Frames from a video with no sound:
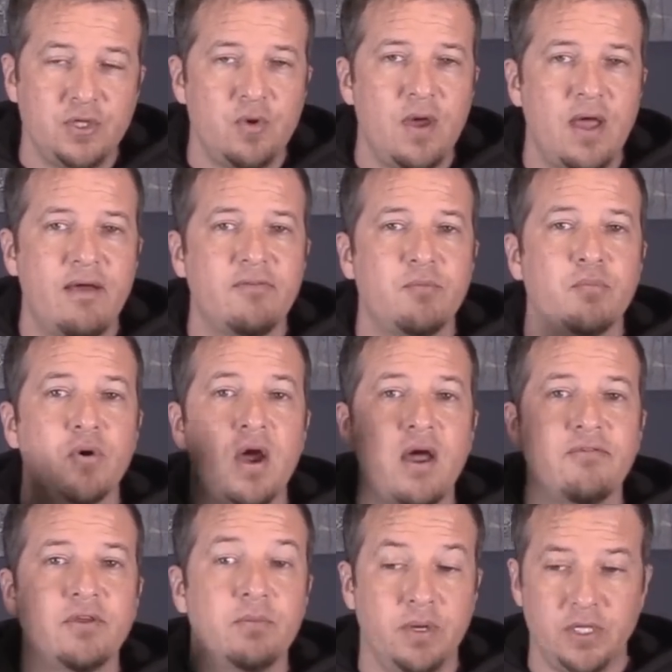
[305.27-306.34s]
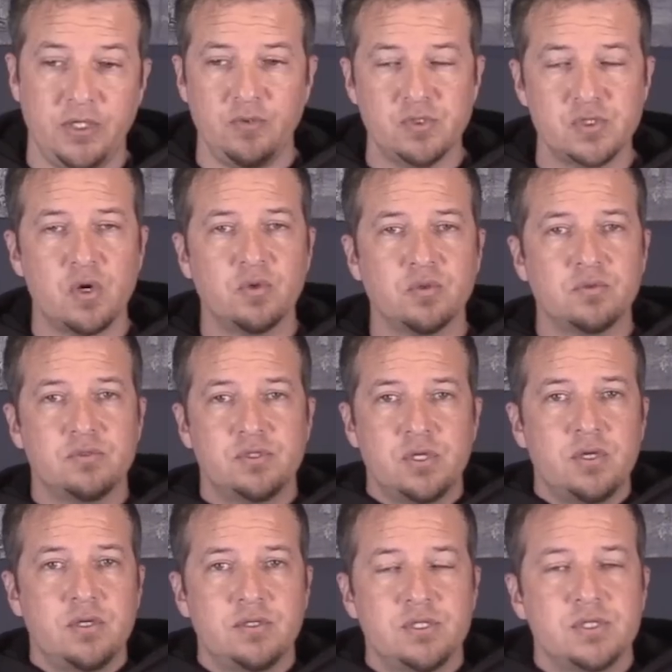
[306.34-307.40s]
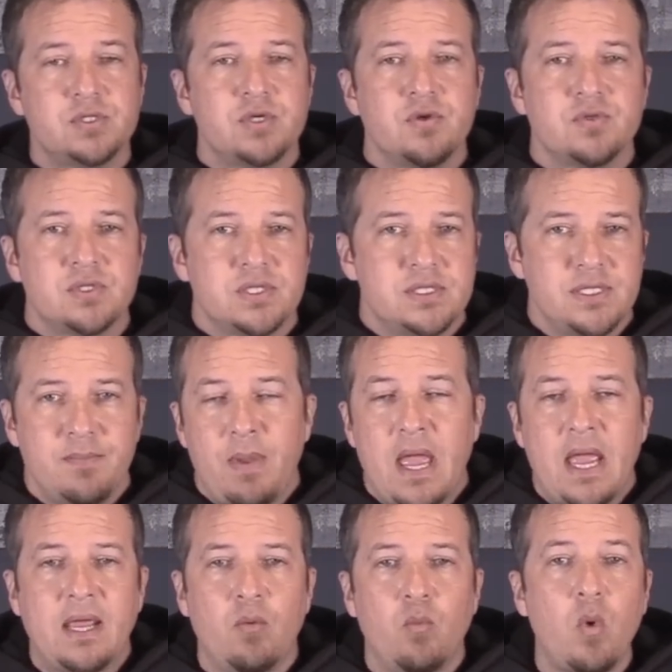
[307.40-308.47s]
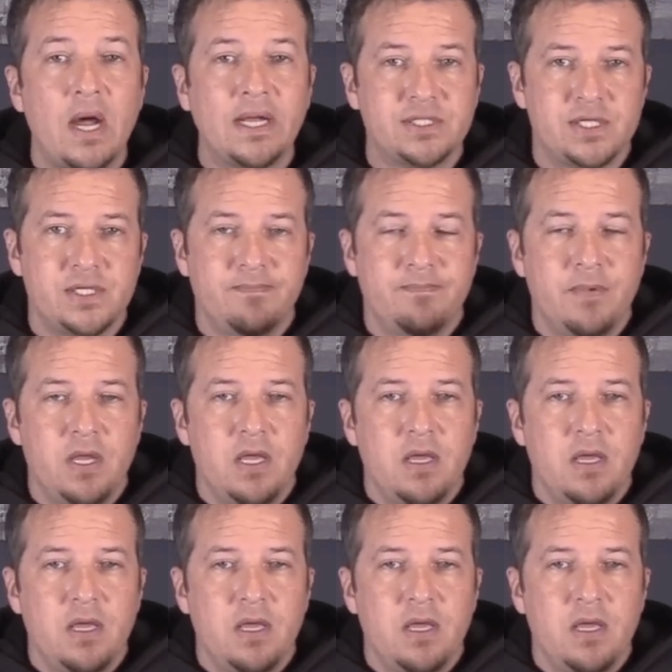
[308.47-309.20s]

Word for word: you have a profit, but you cho to, just chose to sit back and watch it.